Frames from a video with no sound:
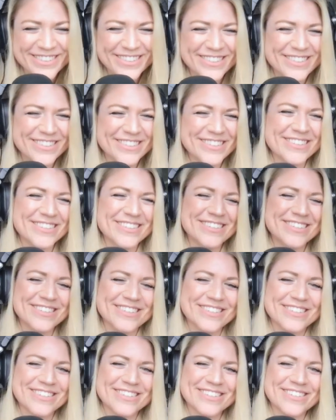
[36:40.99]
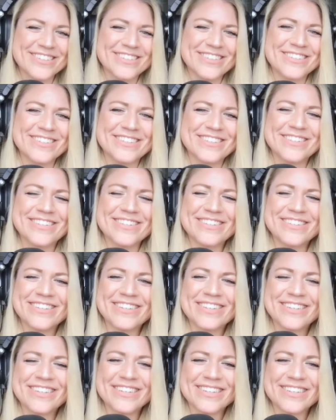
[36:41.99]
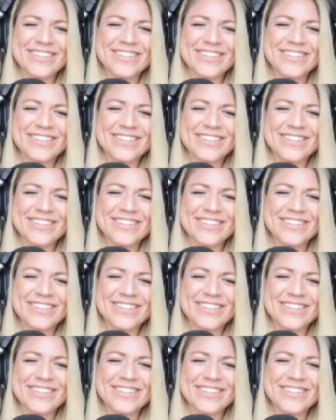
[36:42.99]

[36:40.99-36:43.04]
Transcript: This person isn't speaking.